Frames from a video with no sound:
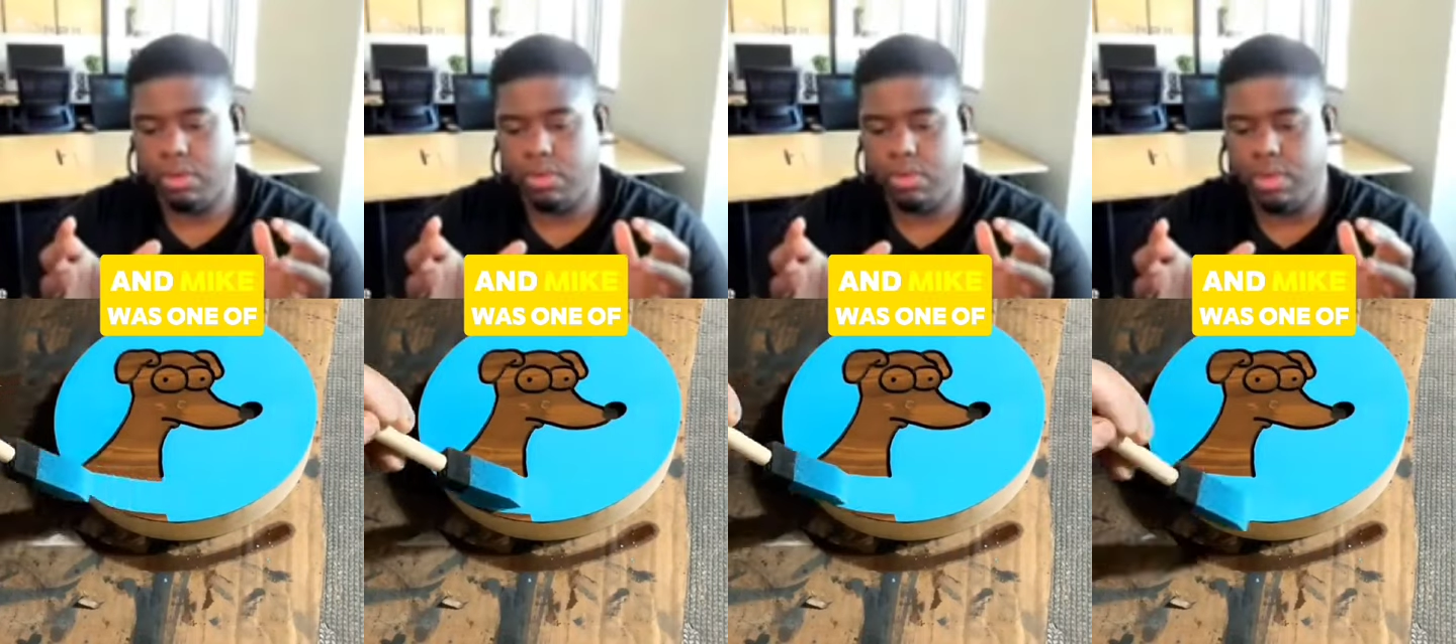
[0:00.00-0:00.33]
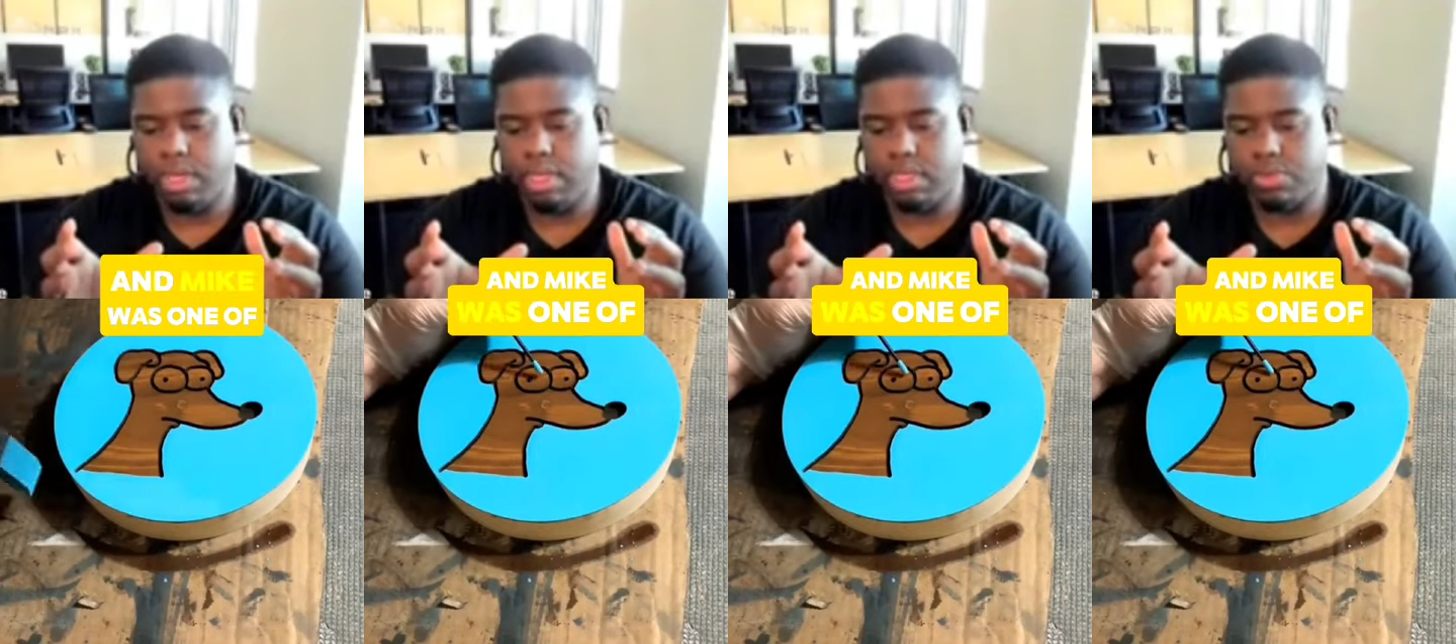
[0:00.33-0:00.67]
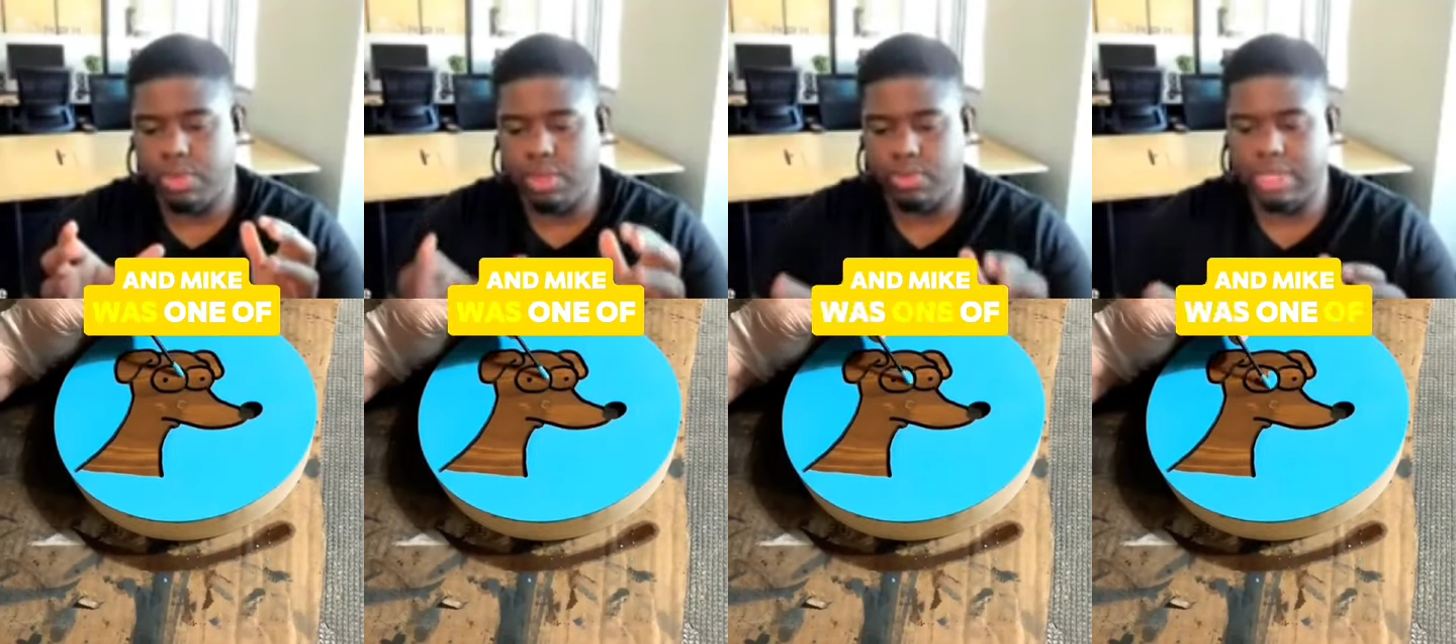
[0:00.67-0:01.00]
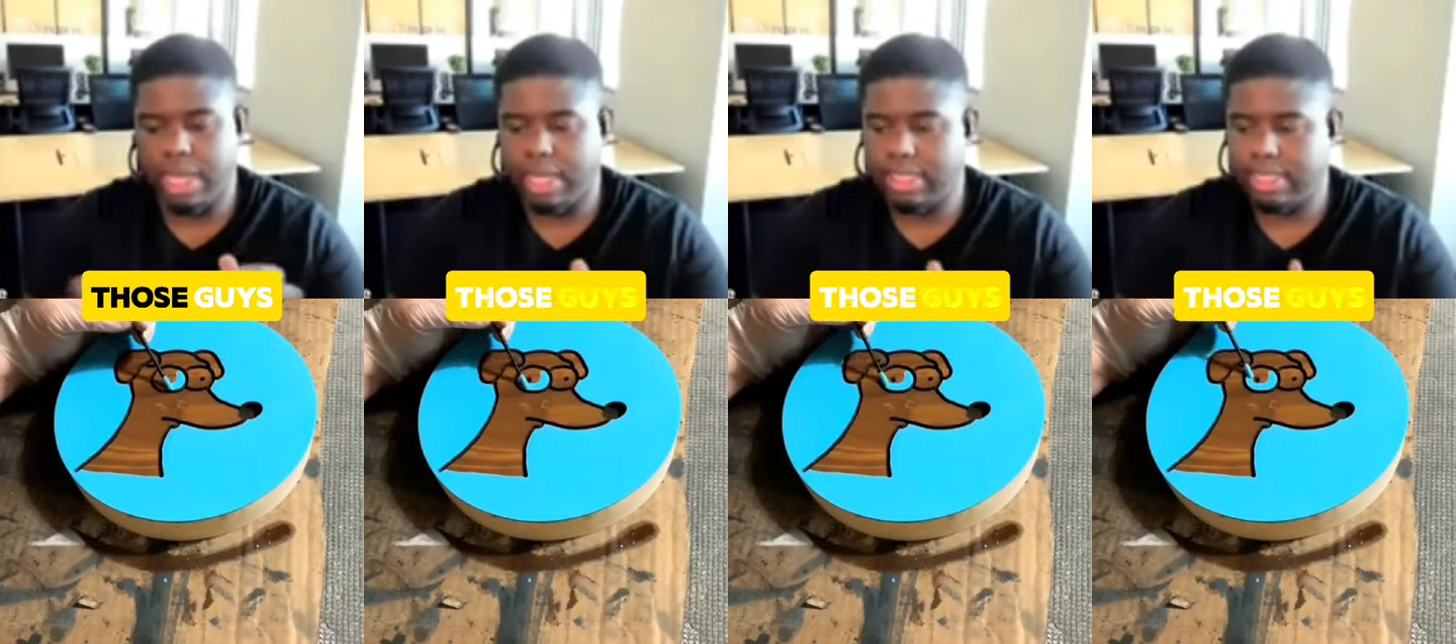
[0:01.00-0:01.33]
was one of those
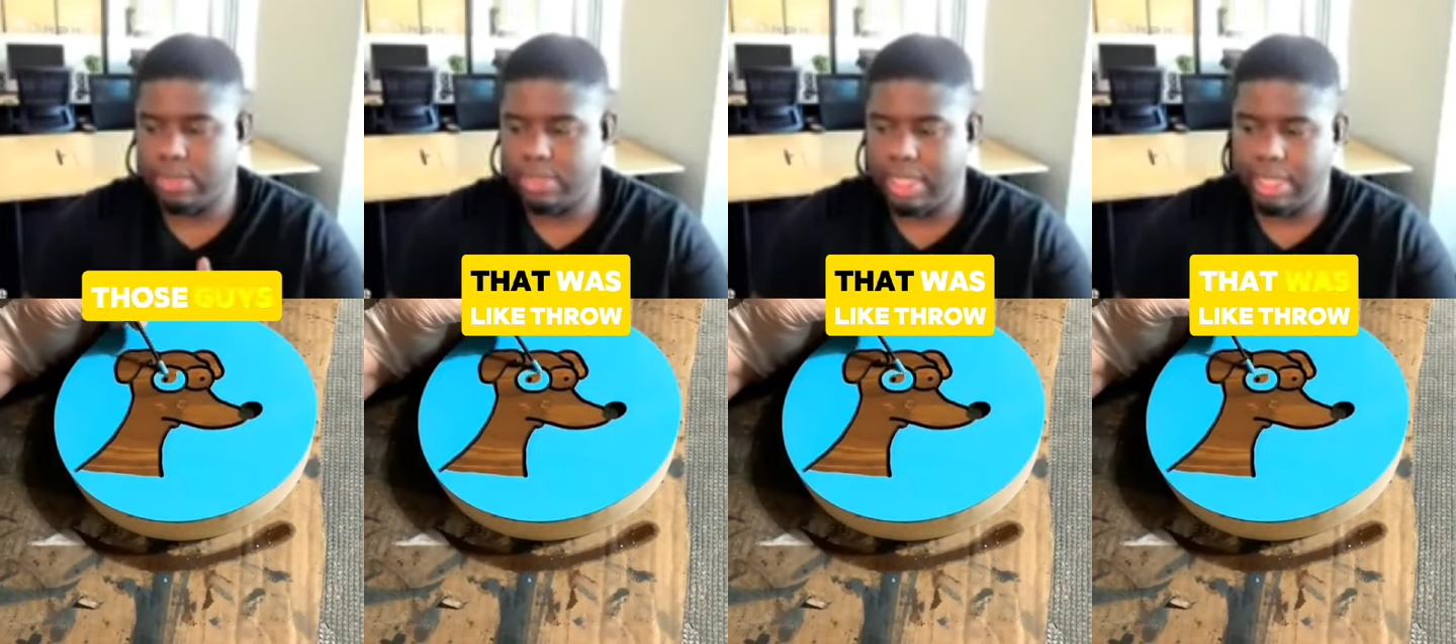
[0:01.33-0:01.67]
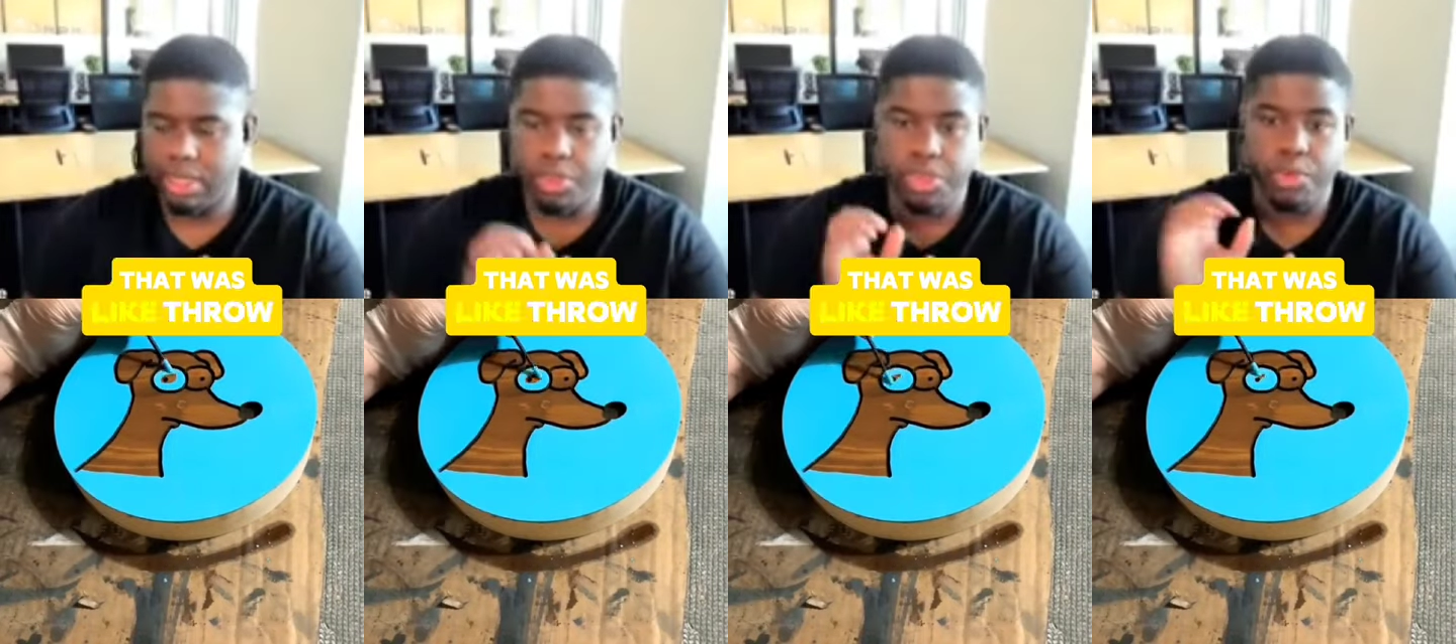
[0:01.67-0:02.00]
guys that was like